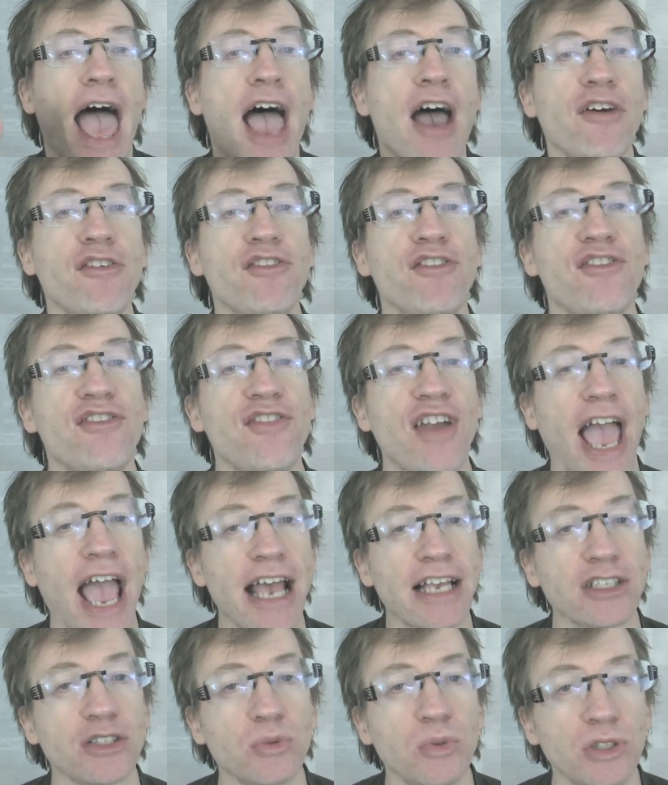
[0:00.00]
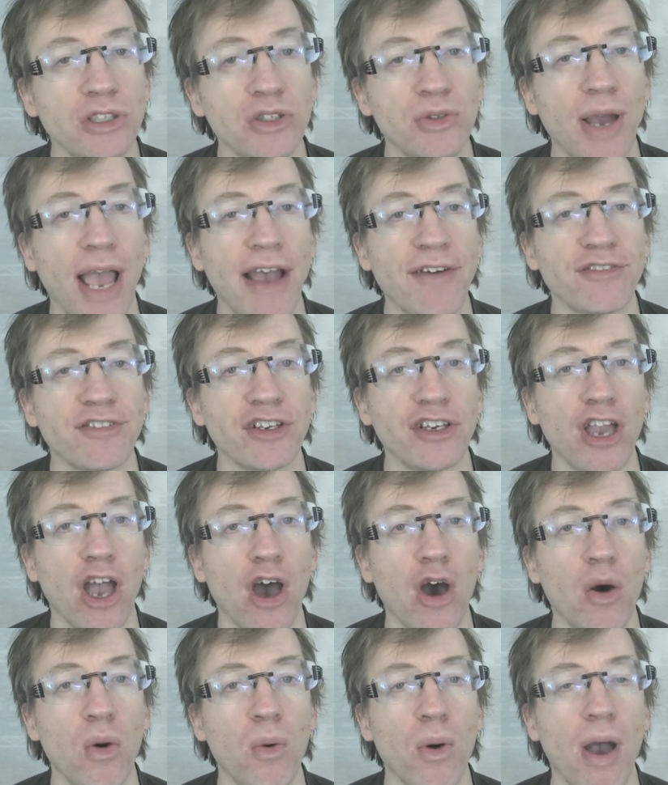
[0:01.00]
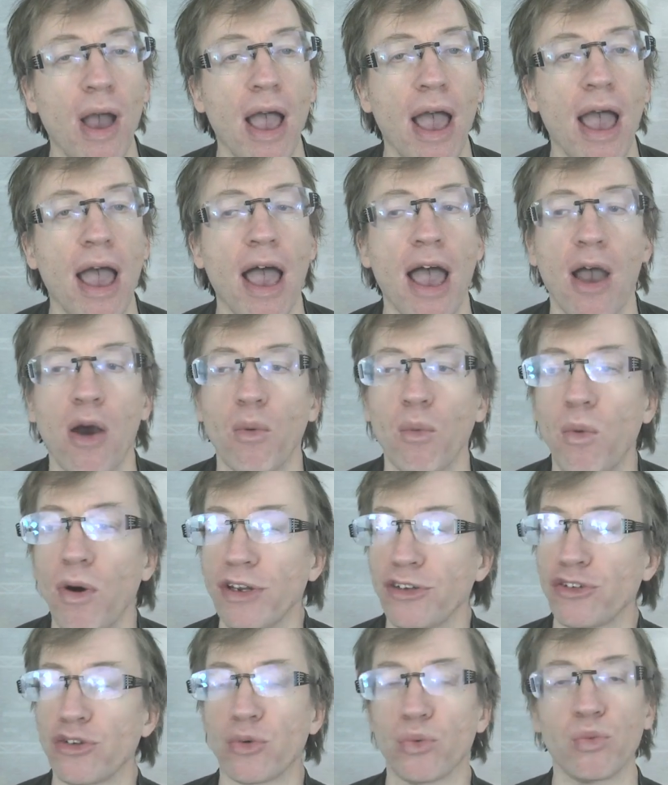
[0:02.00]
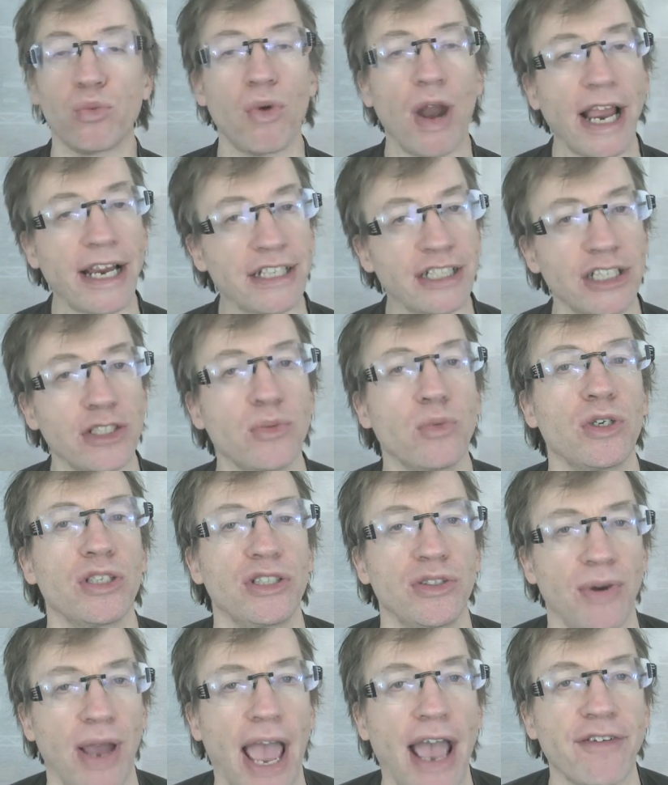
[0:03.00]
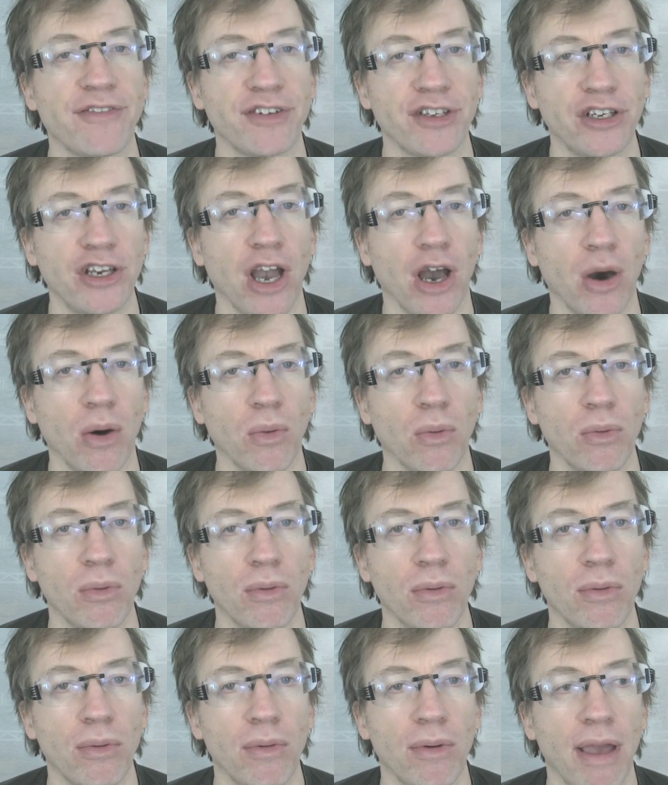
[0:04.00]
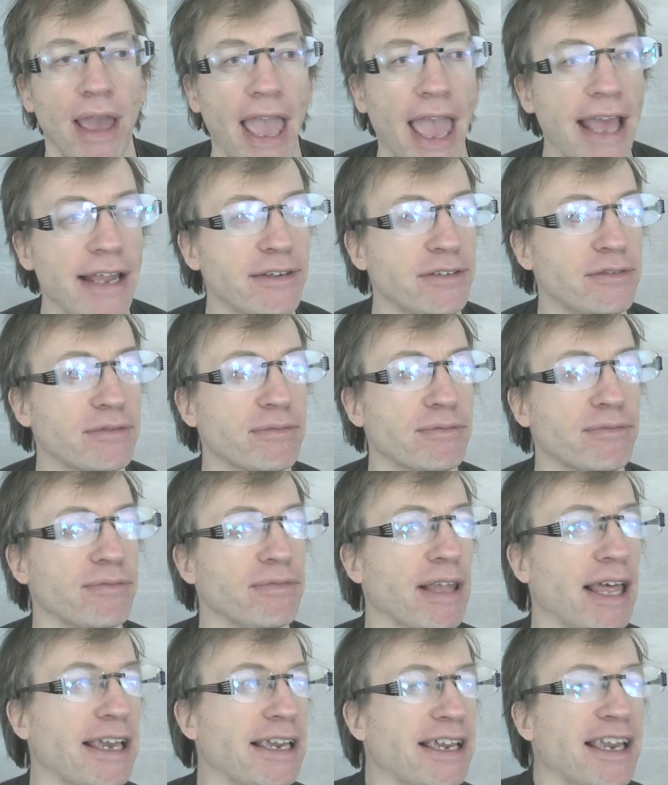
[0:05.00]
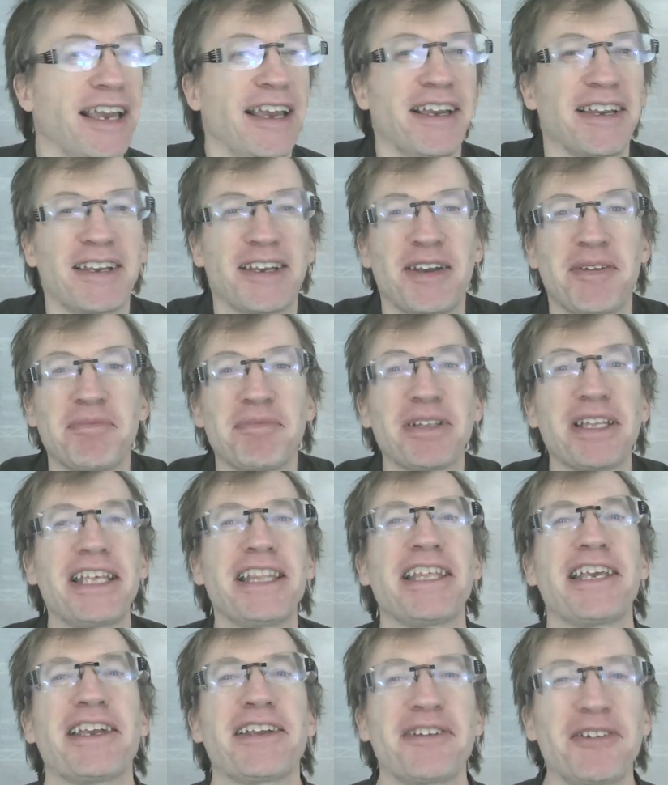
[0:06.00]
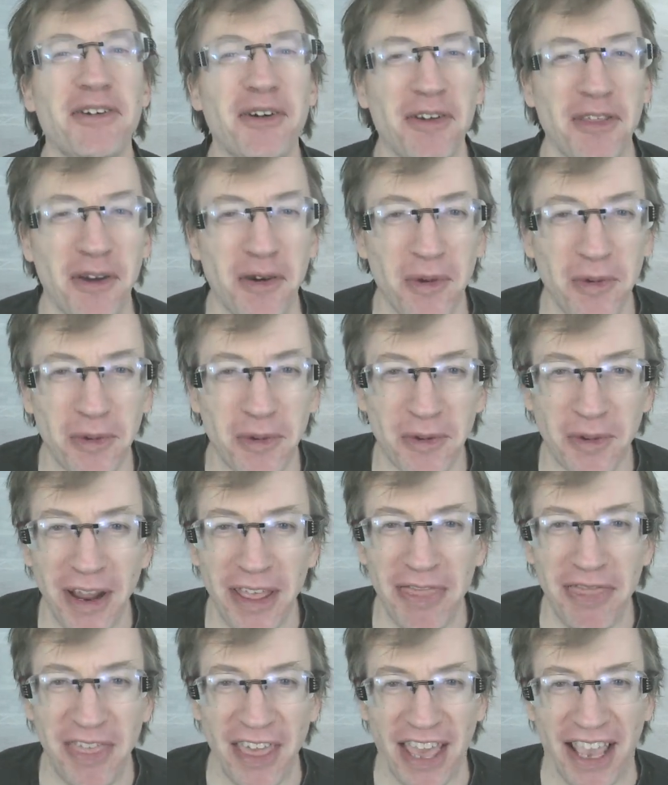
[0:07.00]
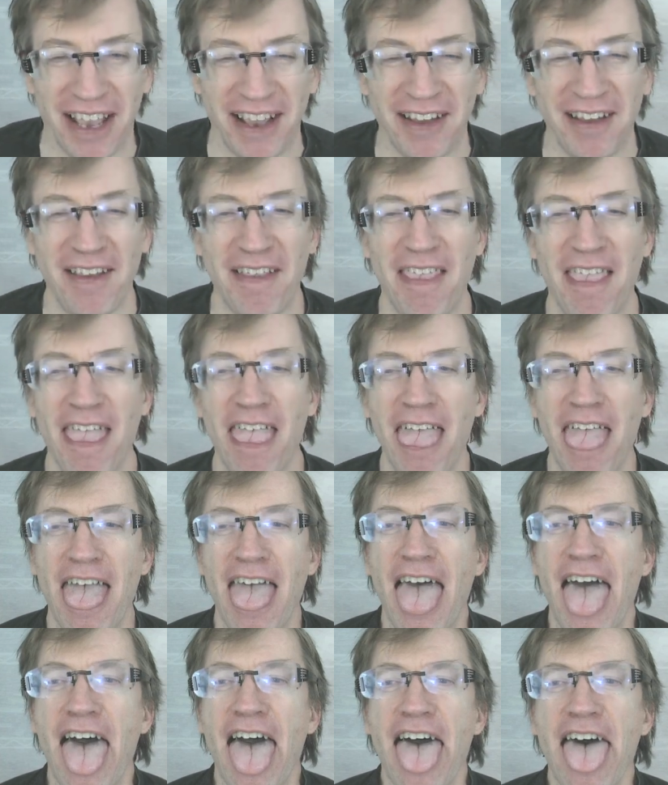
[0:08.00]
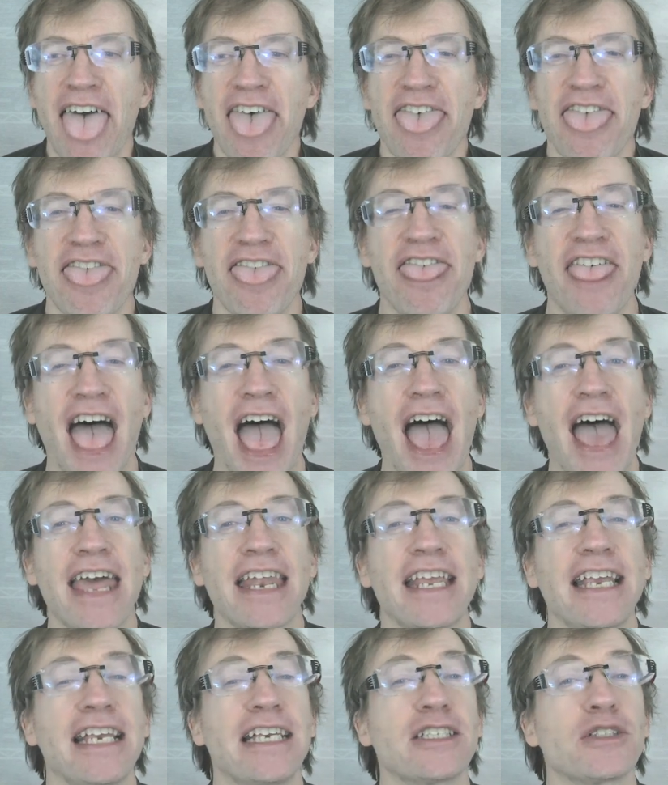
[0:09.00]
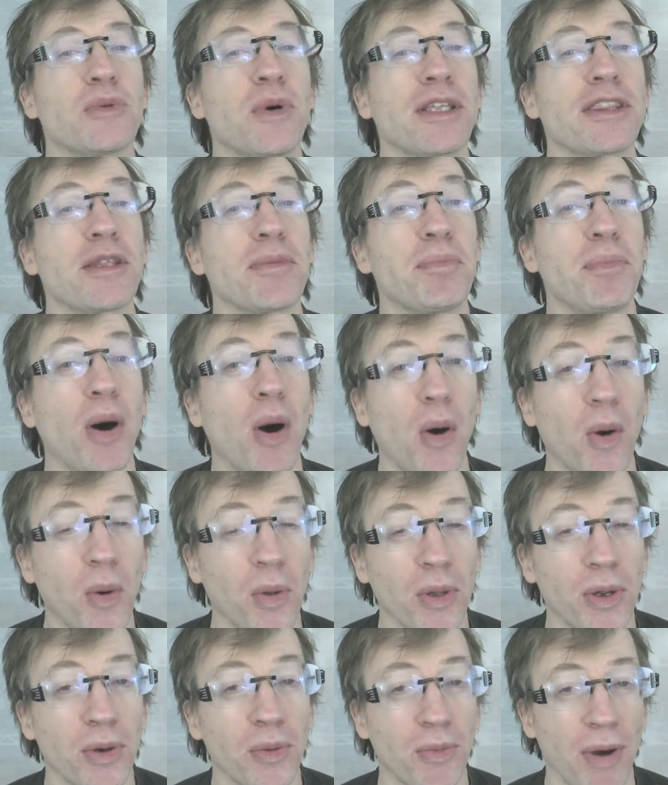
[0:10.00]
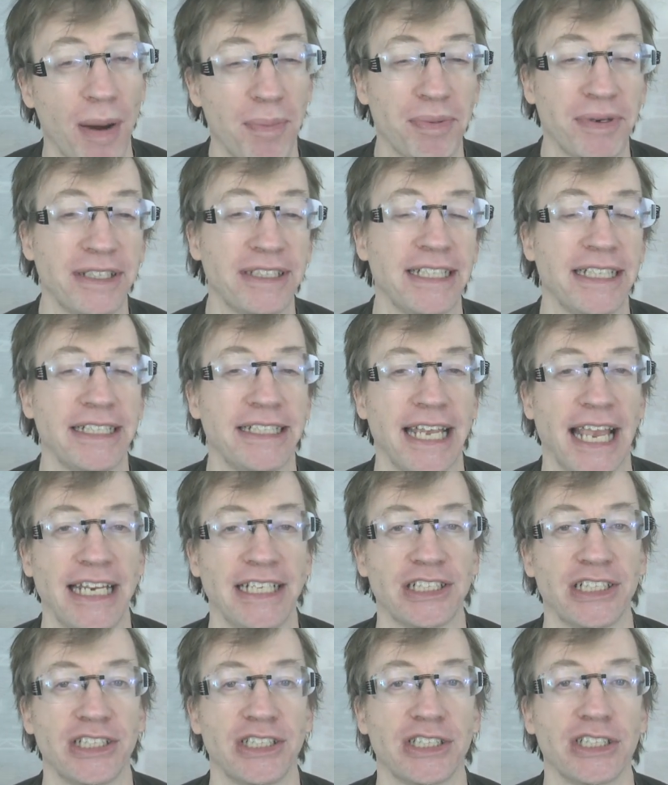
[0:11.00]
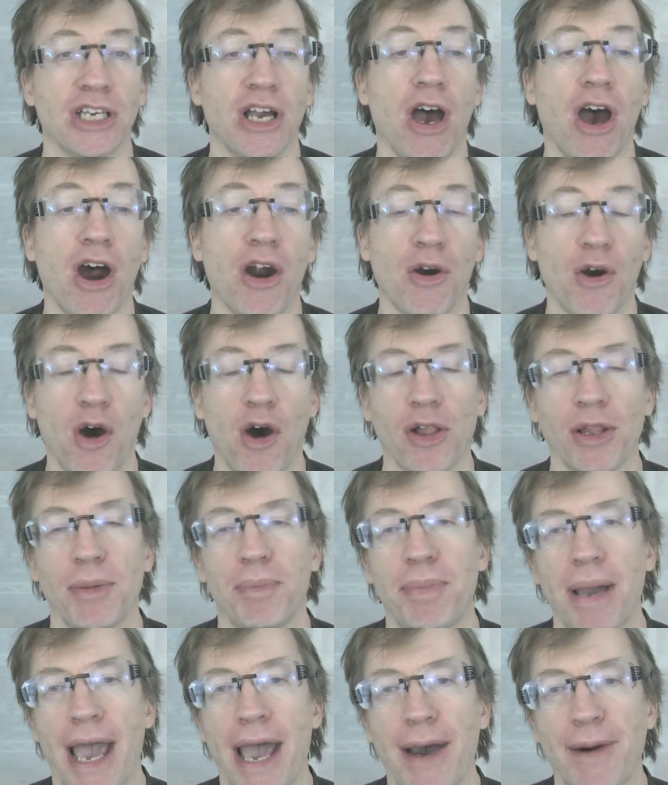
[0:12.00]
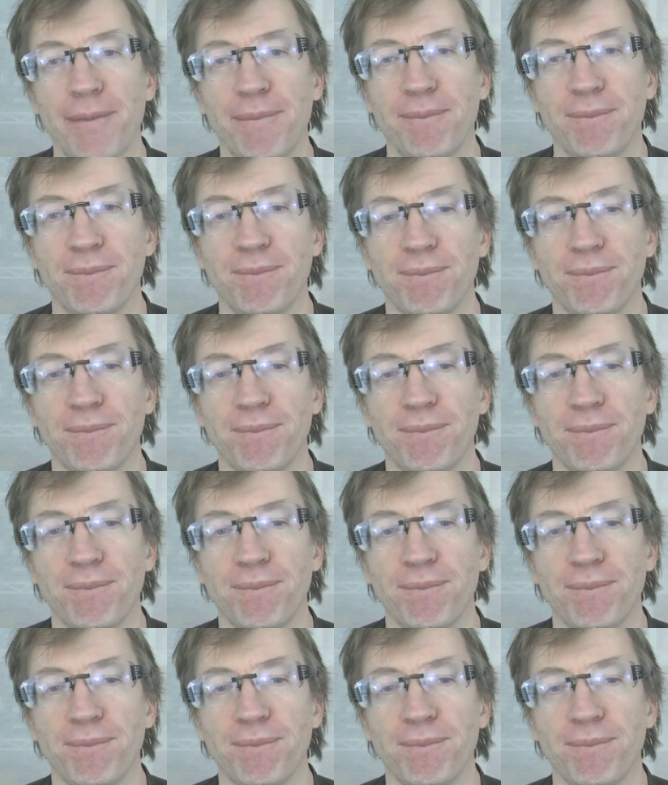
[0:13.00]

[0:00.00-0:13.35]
How fast would you have to go? What direction would you have to go? And like completely ignore the whole grid thing. That is what the polar representations are all about.